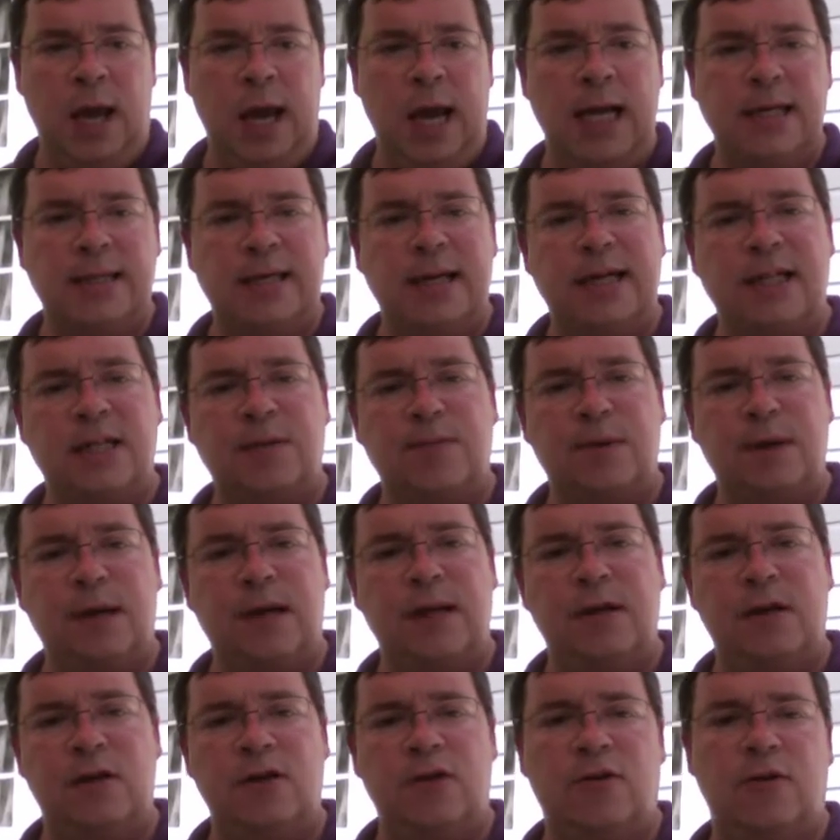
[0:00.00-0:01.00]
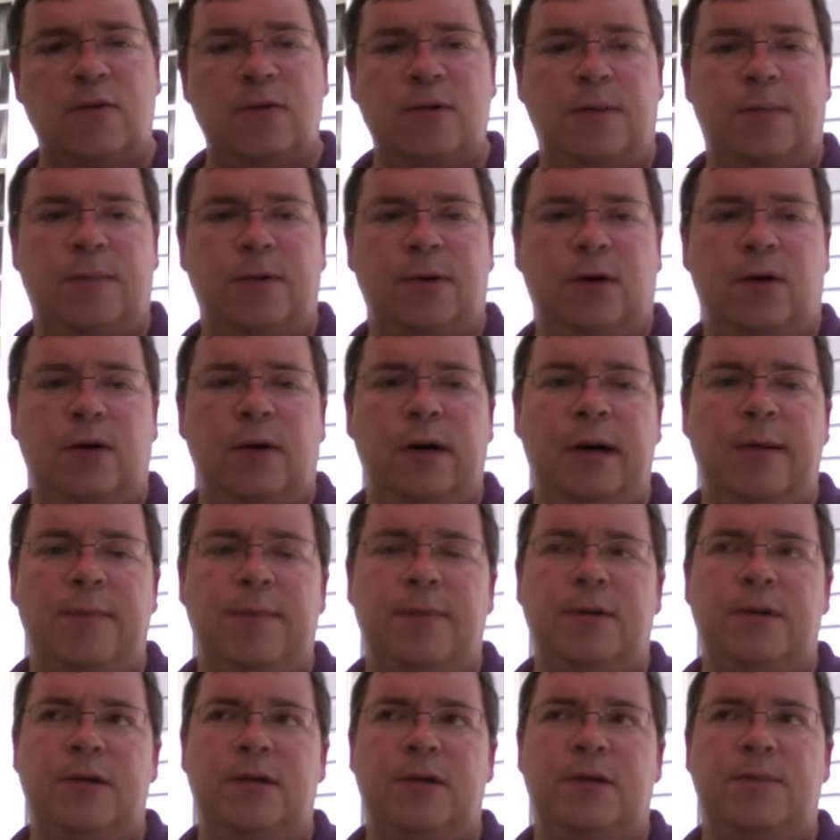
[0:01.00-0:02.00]
As I explained there in terms of grading
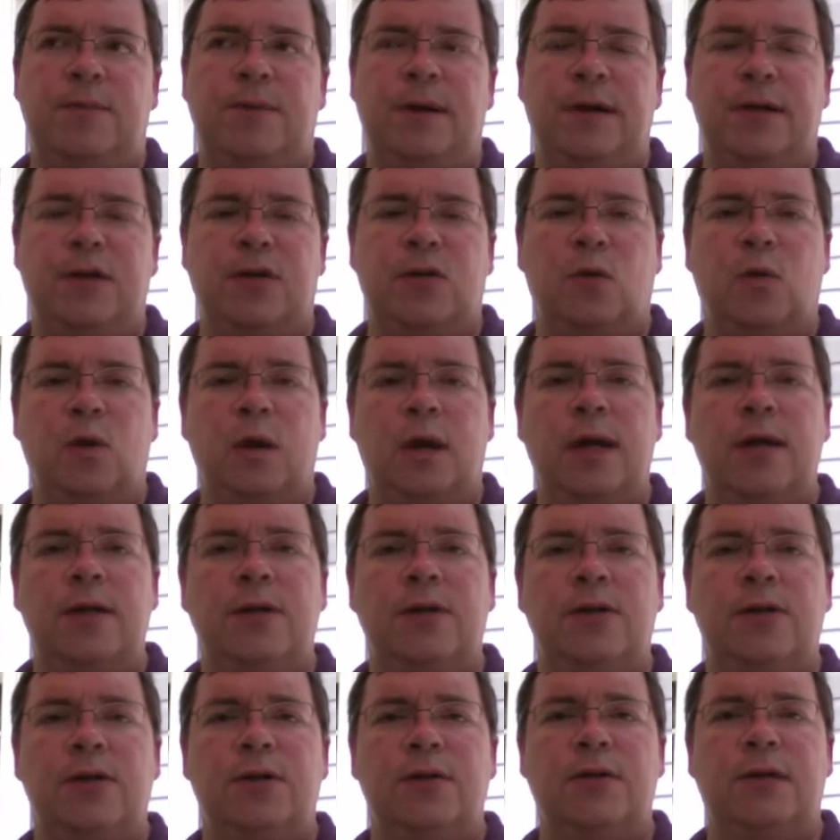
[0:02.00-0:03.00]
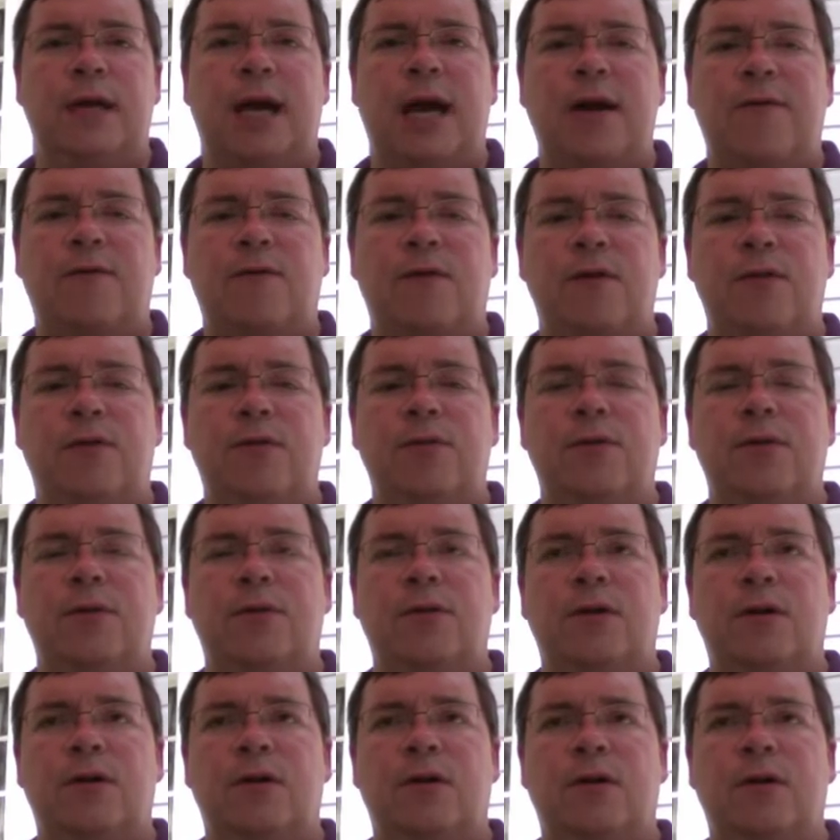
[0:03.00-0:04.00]
participation, what I do is halfway through the
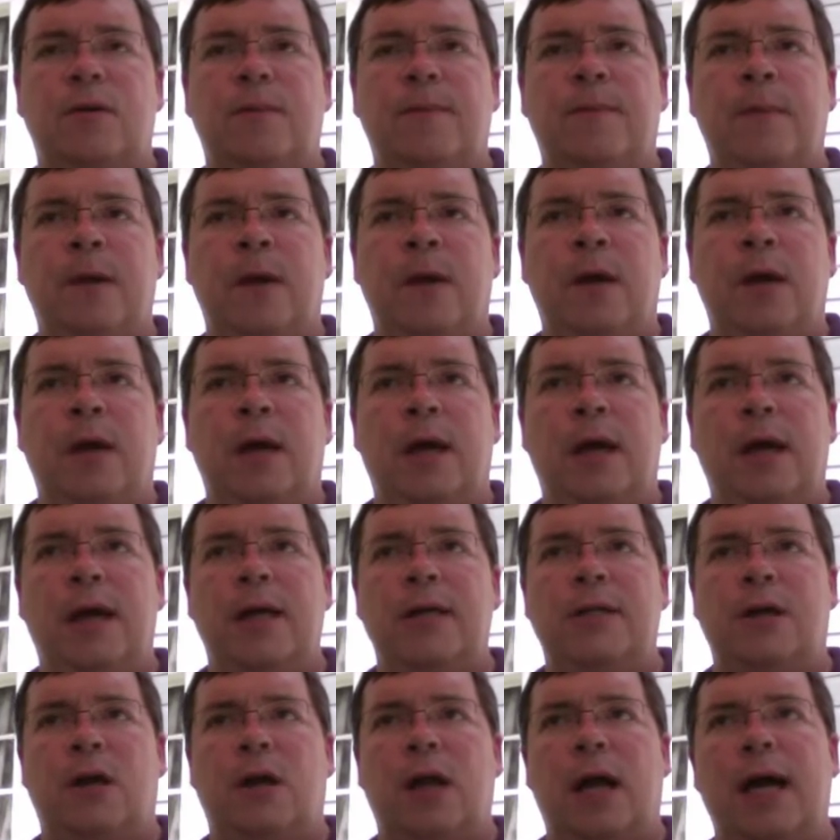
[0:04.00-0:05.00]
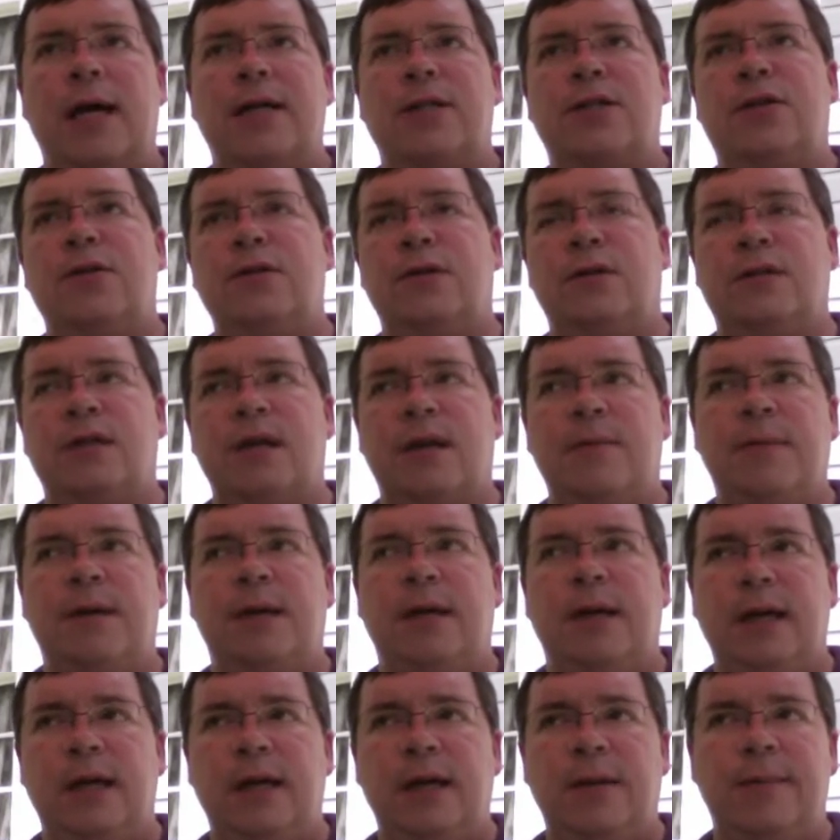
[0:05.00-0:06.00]
term is I'll ask you to send me
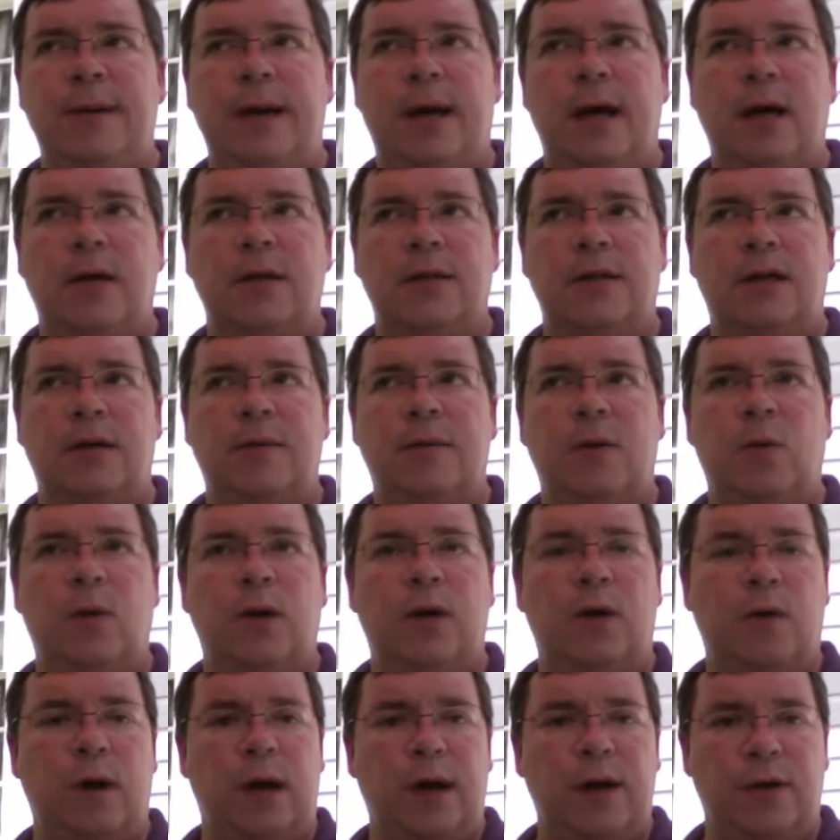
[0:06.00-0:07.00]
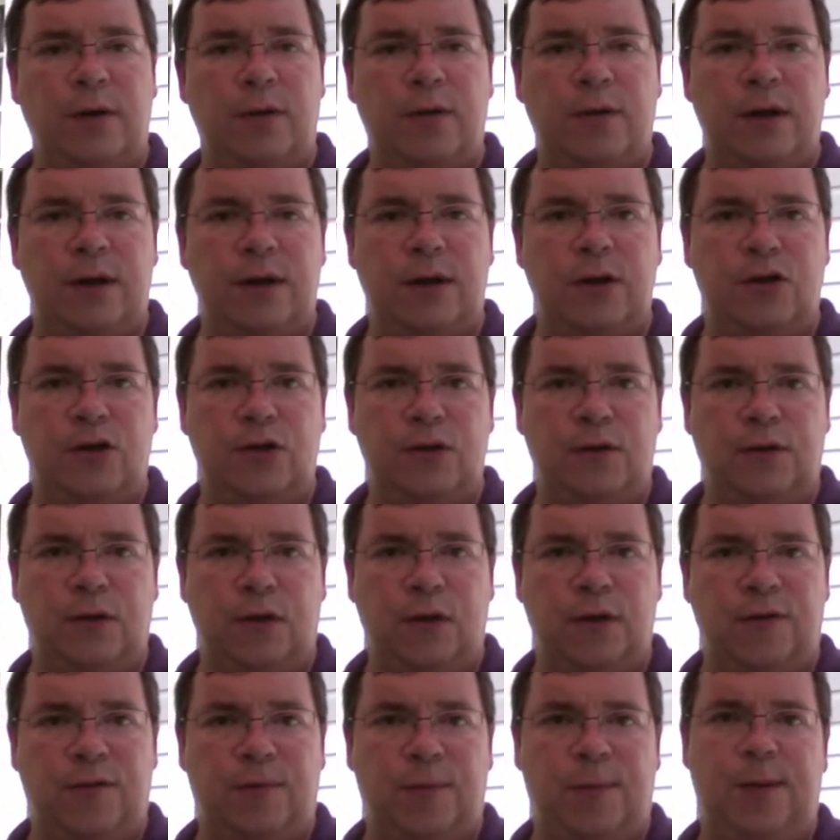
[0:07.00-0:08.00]
an email telling me what grade you think that you've
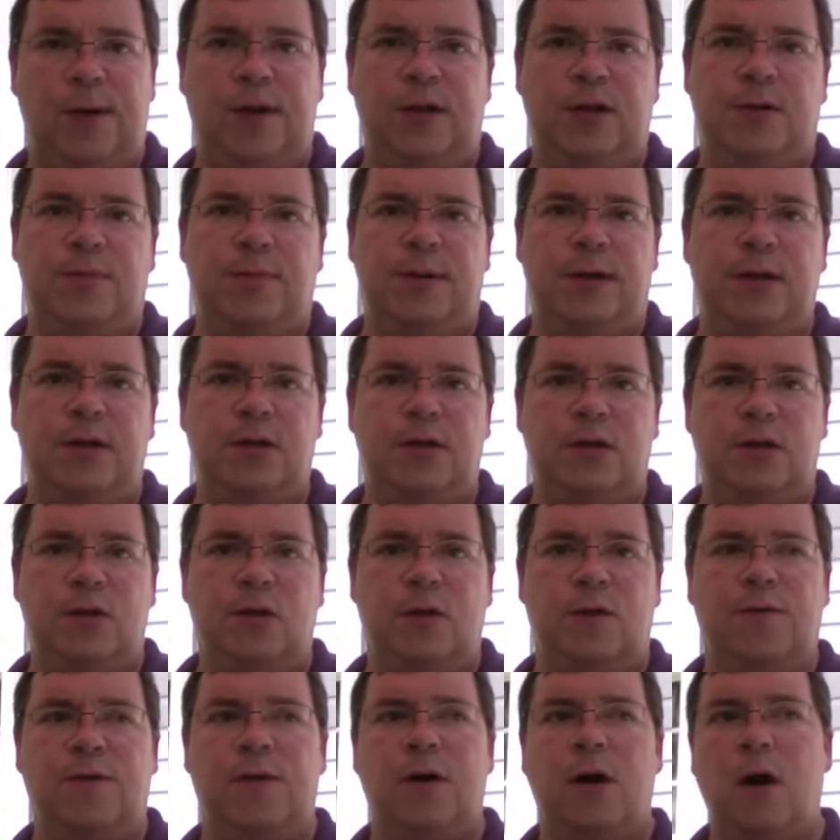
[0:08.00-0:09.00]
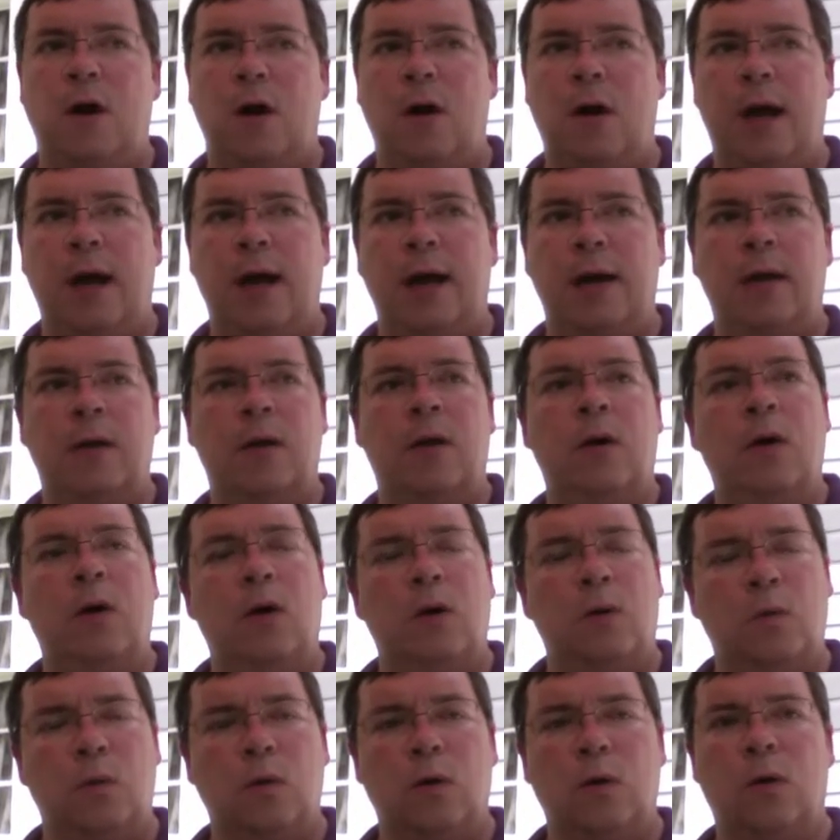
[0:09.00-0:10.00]
earned for participation so far, and
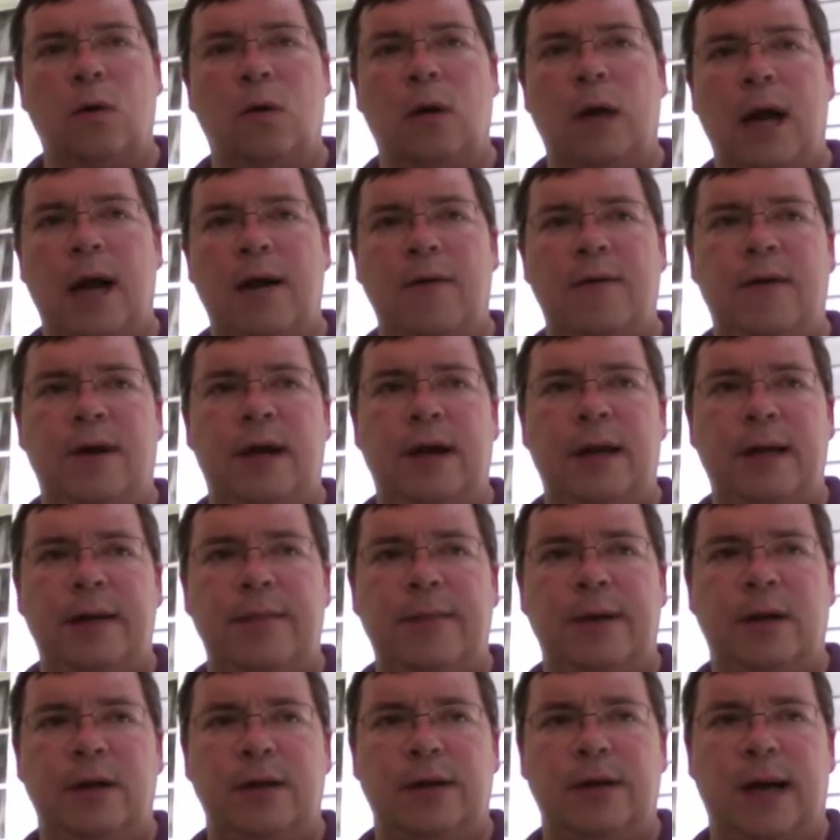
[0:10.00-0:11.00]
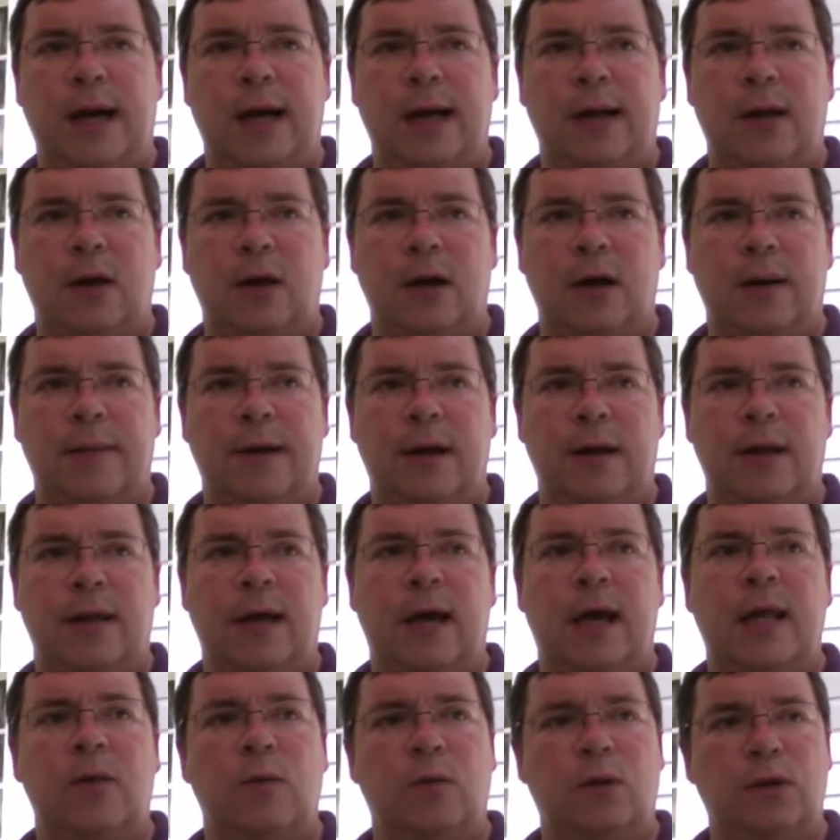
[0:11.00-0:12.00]
we'll have an email dialogue about
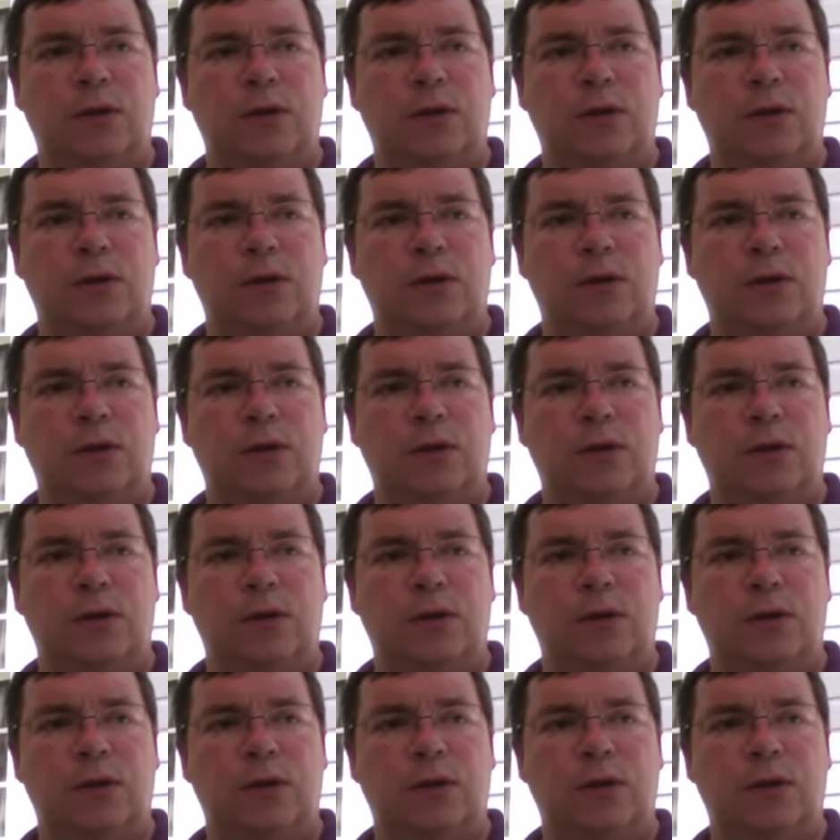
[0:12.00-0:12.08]
that, and we'll